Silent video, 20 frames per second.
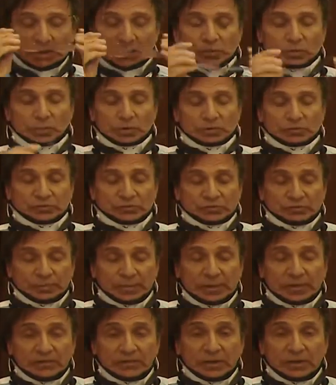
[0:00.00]
which is
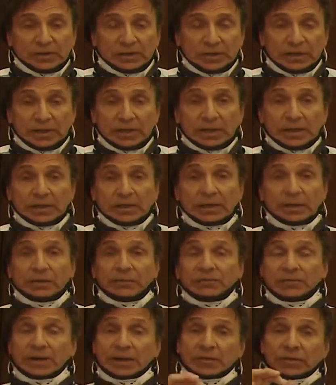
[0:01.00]
basically he
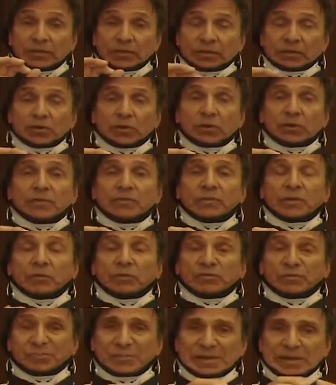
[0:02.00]
identified the nerve that
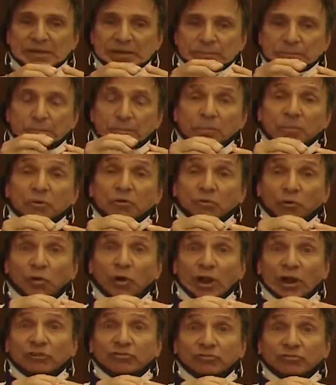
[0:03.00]
was being
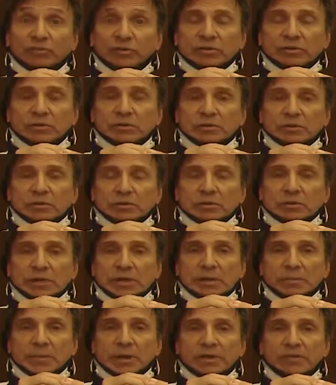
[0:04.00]
crushed
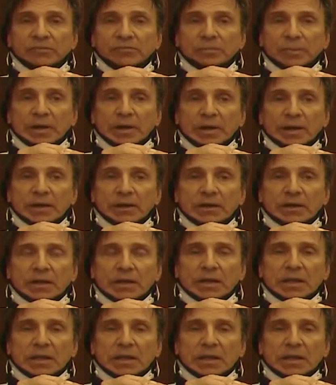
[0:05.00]
in my spine.